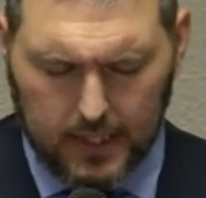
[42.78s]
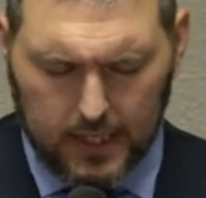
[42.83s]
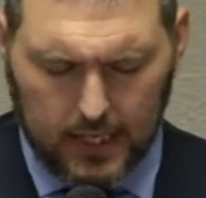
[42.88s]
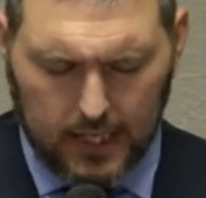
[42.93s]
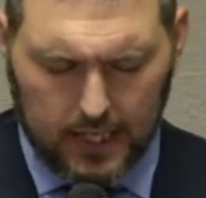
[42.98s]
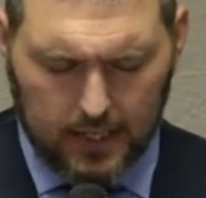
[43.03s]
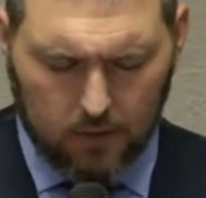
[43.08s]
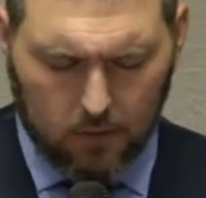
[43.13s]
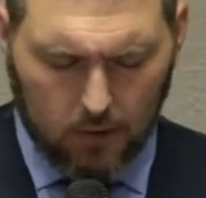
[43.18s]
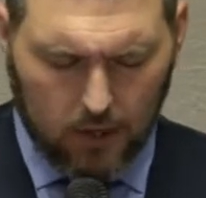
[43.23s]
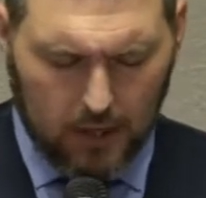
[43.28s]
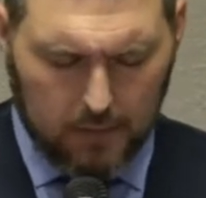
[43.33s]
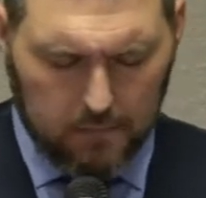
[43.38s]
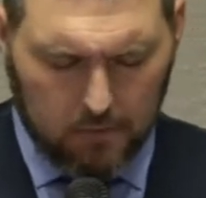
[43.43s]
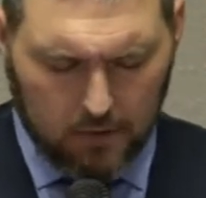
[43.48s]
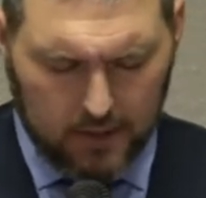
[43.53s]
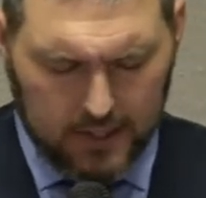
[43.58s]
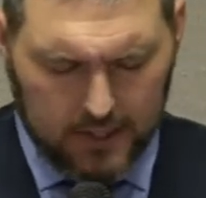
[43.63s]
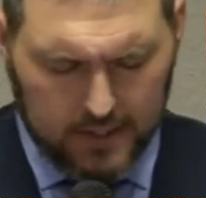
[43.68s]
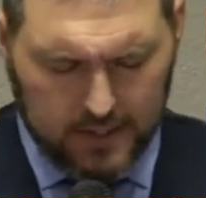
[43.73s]
And Lord, I
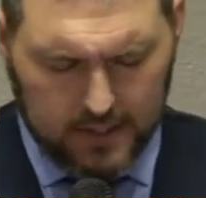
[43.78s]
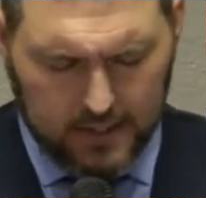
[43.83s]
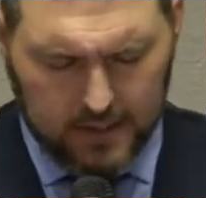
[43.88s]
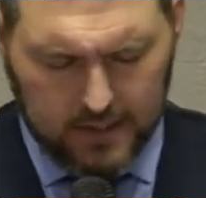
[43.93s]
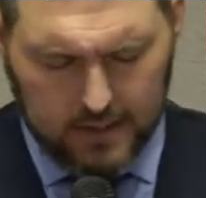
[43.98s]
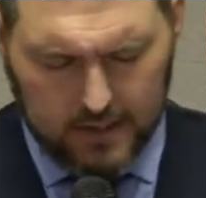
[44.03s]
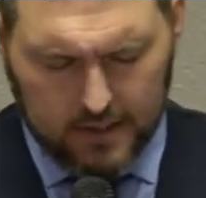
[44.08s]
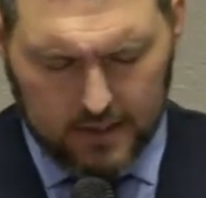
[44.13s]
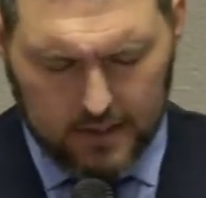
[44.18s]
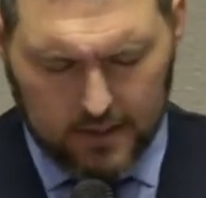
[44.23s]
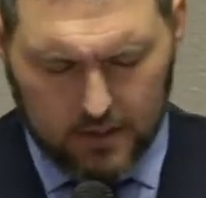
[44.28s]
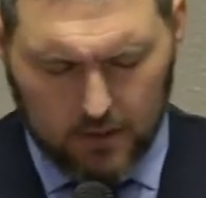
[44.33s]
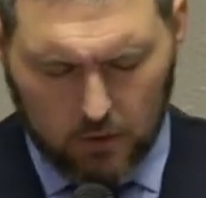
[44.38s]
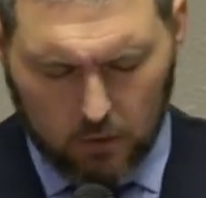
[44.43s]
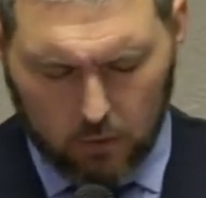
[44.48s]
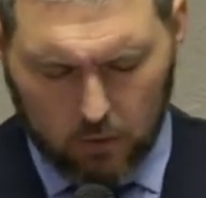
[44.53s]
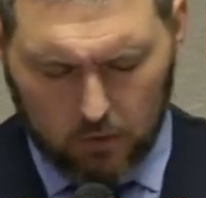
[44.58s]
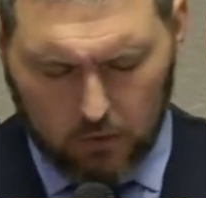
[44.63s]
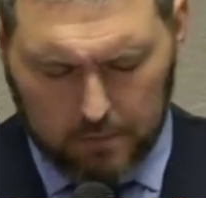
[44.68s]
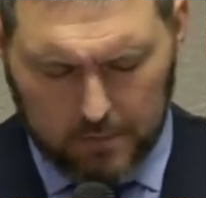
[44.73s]
pray that your
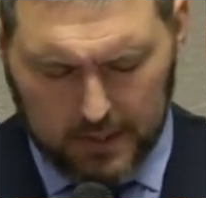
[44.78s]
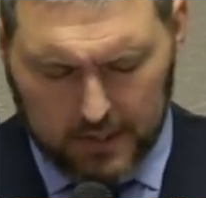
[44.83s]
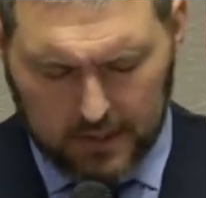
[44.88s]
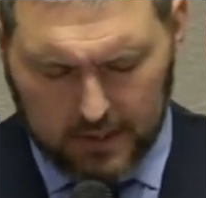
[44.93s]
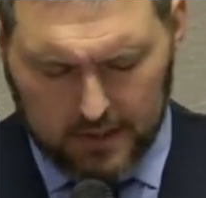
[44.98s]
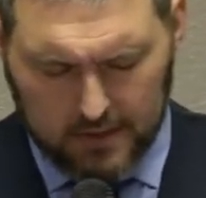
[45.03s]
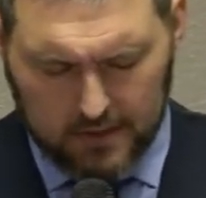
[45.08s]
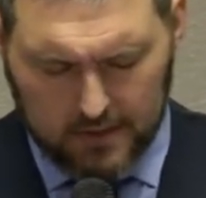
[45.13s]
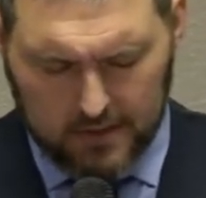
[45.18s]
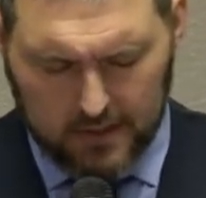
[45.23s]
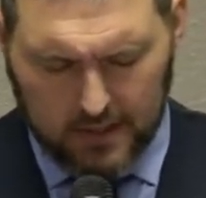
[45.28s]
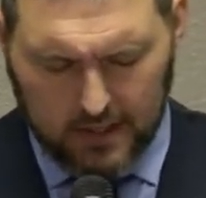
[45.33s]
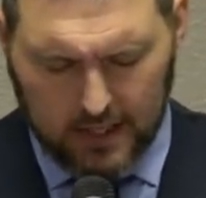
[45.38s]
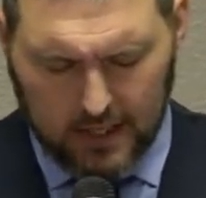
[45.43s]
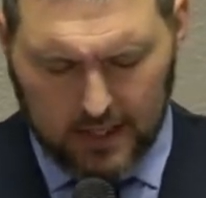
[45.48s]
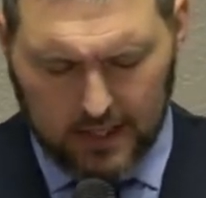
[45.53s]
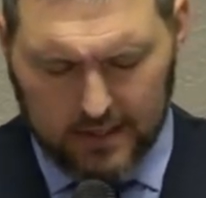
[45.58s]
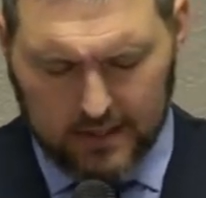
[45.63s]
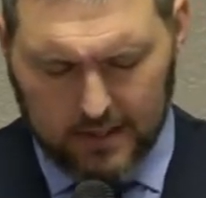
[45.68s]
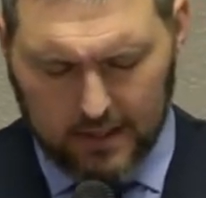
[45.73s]
word would be clear
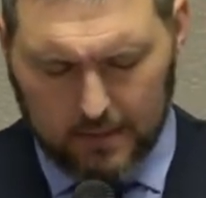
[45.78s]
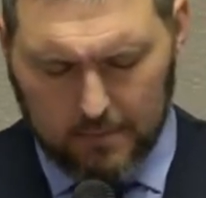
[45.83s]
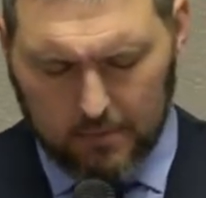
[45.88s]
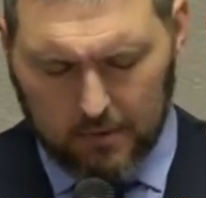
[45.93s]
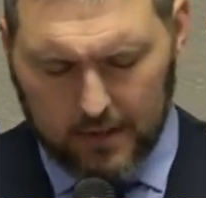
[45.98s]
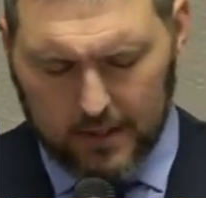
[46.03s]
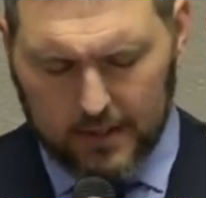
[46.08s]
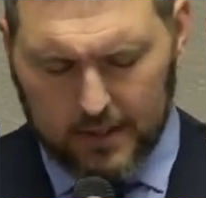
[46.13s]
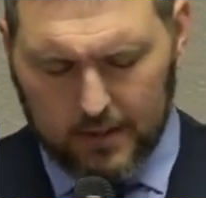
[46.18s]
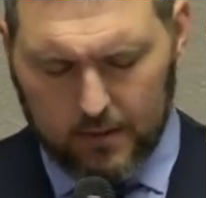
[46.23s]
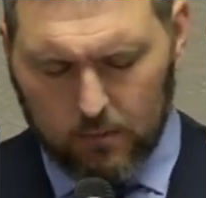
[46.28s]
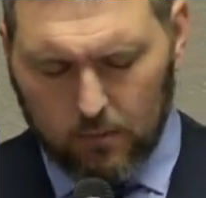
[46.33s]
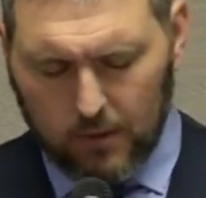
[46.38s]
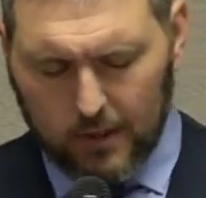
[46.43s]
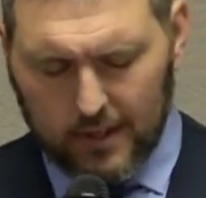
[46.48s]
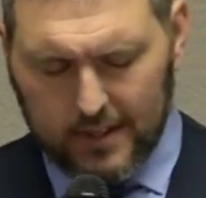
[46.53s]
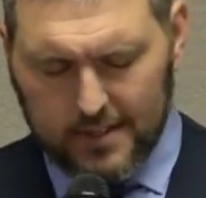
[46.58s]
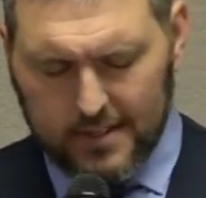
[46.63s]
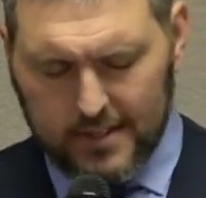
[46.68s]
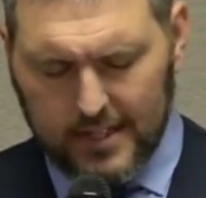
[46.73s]
tonight. I pray that what
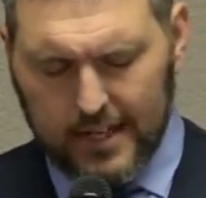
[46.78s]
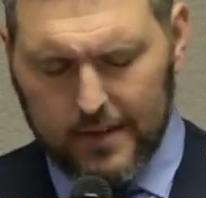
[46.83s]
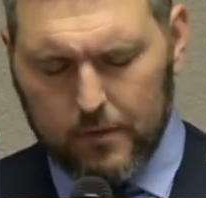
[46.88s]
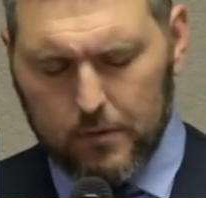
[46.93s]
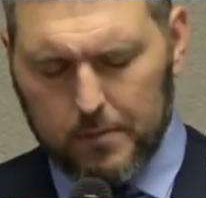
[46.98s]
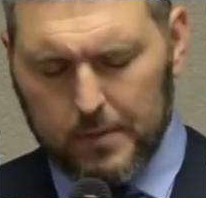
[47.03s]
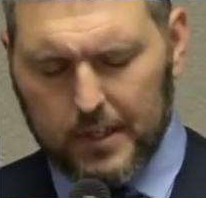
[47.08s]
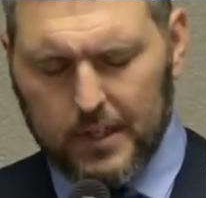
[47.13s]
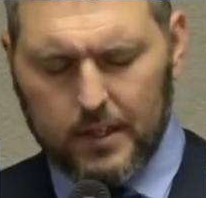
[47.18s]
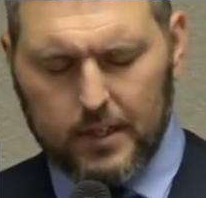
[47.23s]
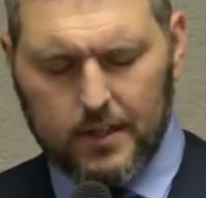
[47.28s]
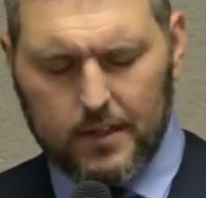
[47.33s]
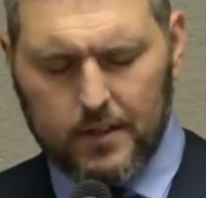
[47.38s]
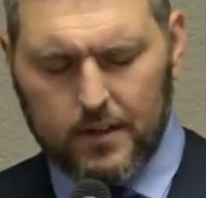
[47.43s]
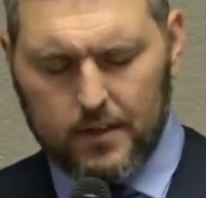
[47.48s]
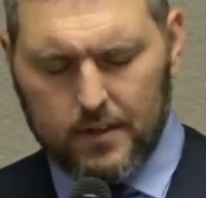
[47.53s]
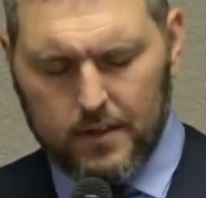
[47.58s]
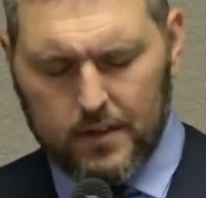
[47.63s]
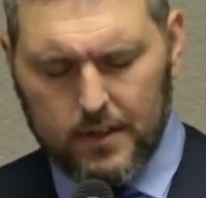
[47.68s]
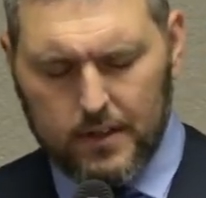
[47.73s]
I say would be
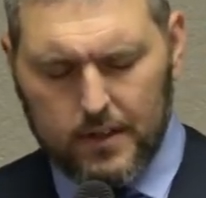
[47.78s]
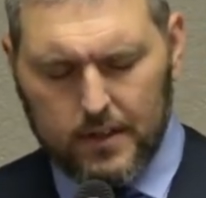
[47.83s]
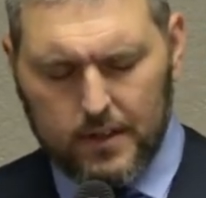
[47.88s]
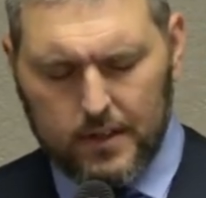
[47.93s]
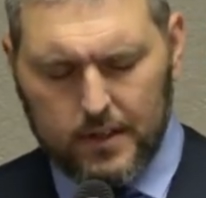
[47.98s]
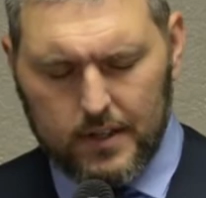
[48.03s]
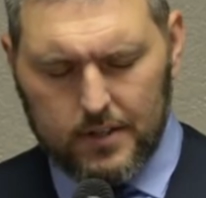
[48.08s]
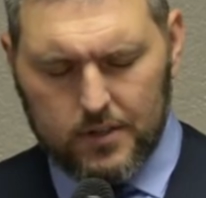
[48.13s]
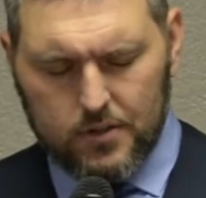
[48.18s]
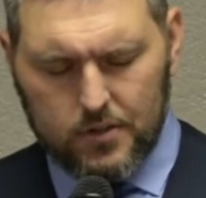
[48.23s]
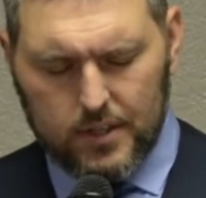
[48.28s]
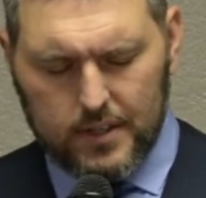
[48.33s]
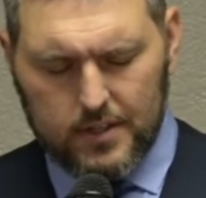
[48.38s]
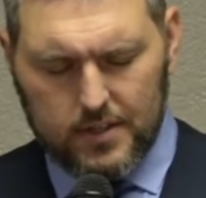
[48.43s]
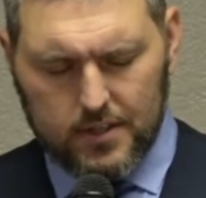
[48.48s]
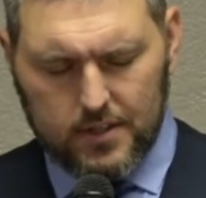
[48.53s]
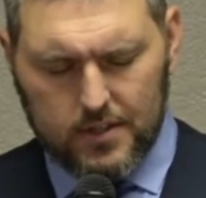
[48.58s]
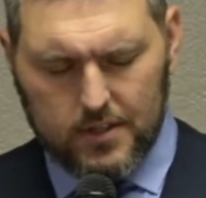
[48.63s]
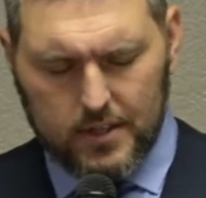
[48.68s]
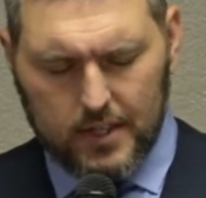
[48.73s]
clear. In
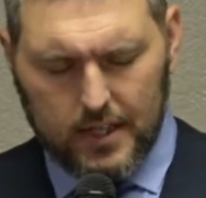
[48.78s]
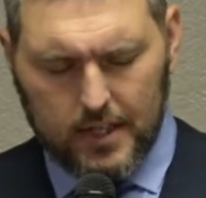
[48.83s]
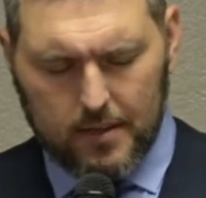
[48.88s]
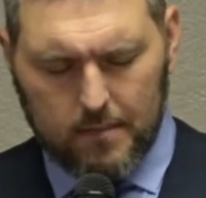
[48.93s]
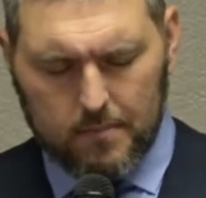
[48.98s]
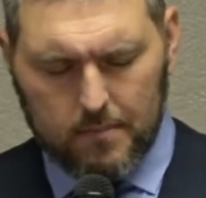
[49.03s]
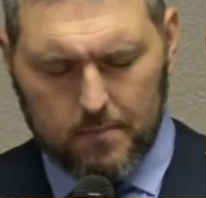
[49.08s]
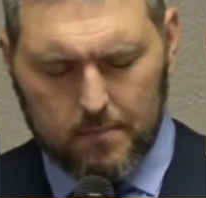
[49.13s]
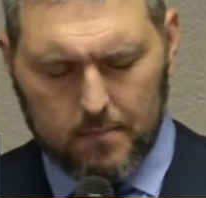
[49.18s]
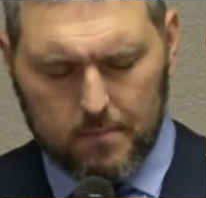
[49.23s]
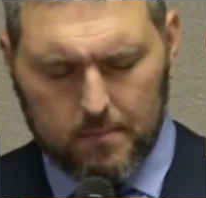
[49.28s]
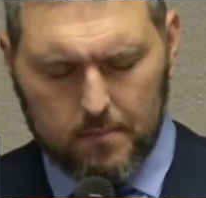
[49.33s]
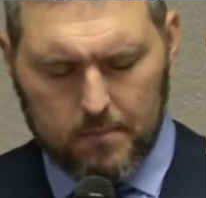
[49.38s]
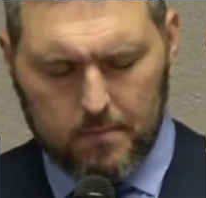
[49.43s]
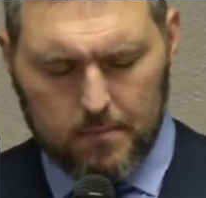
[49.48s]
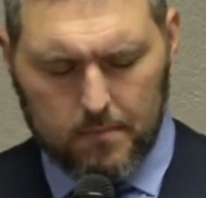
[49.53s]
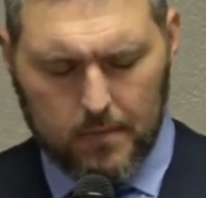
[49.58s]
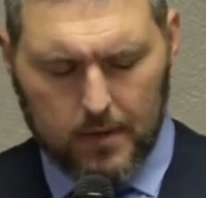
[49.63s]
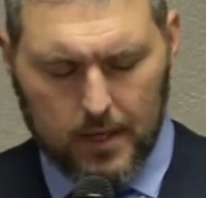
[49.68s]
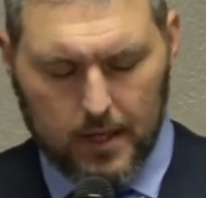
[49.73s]
Jesus' name,
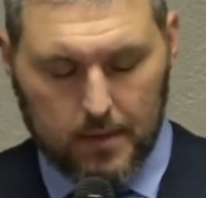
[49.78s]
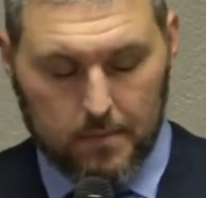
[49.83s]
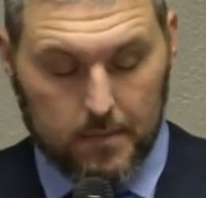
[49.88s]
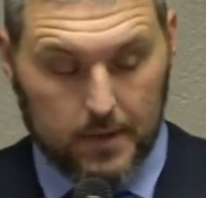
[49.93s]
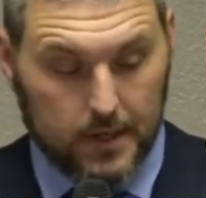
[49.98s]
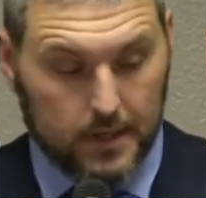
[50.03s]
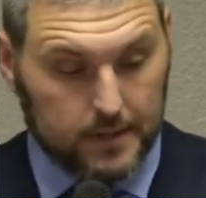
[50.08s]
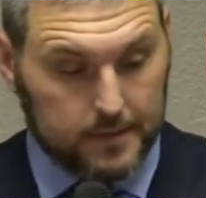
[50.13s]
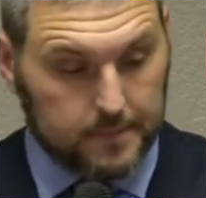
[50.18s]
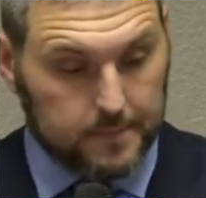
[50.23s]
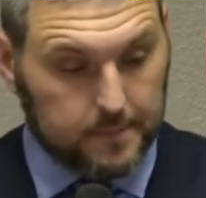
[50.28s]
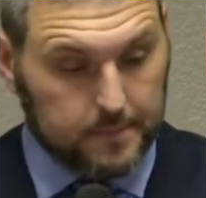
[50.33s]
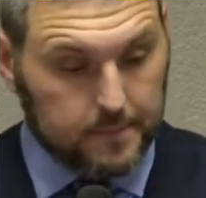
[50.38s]
amen. amen.